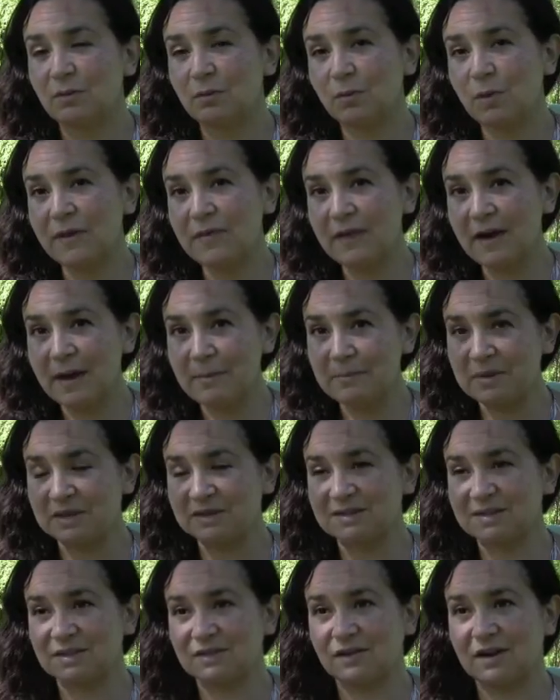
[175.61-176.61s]
what that
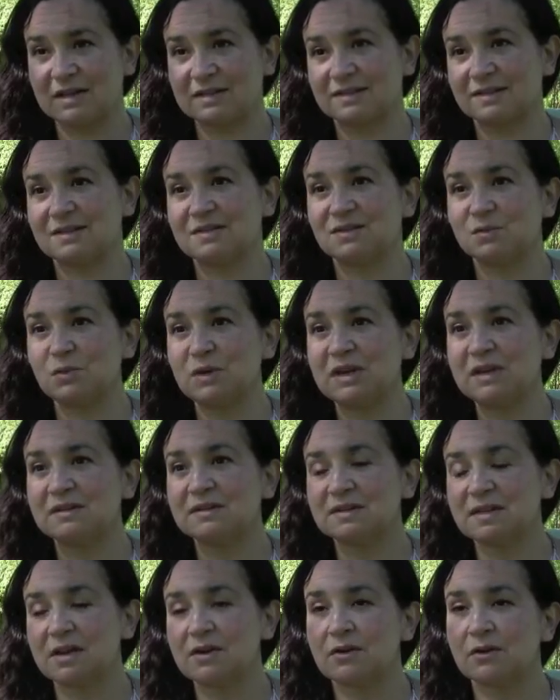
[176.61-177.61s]
means to us is we
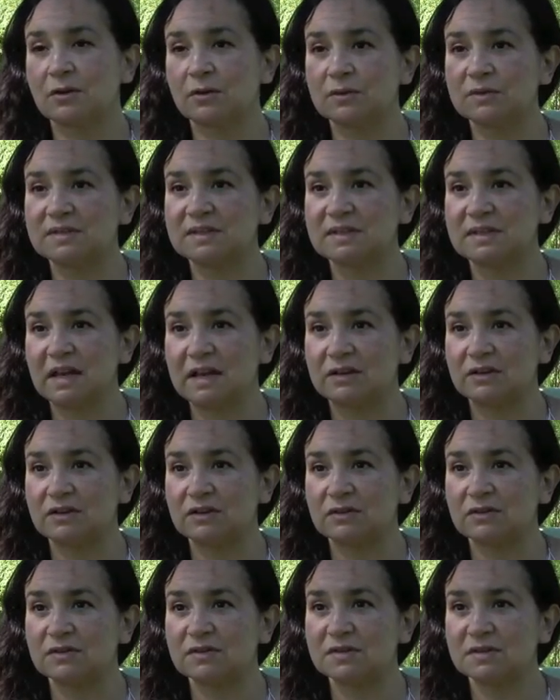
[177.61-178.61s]
can set our own
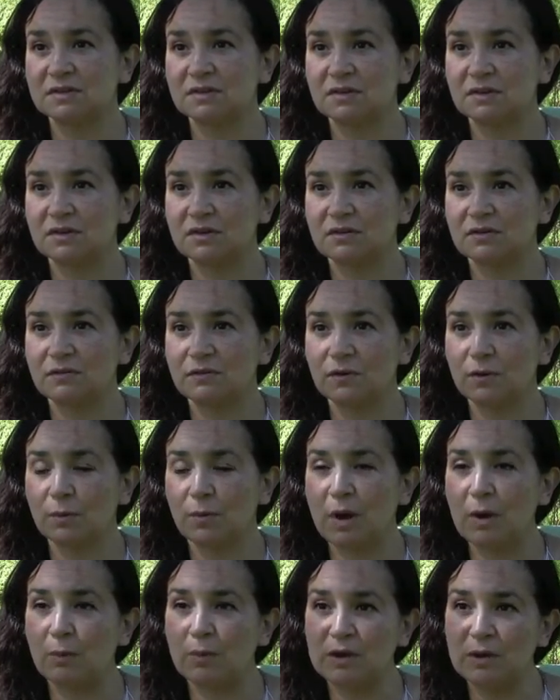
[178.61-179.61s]
standards for
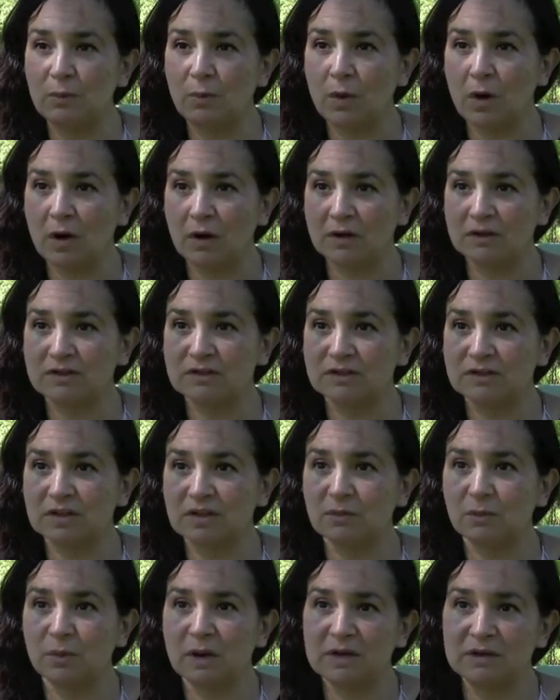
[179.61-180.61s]
what we want
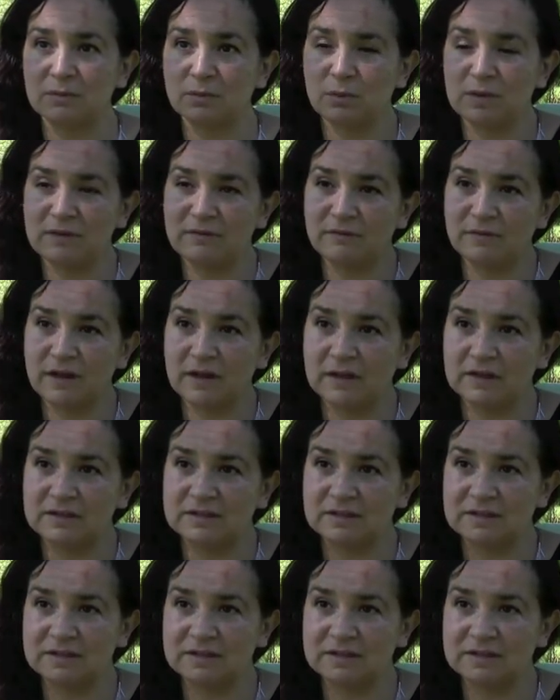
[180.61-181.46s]
and what we find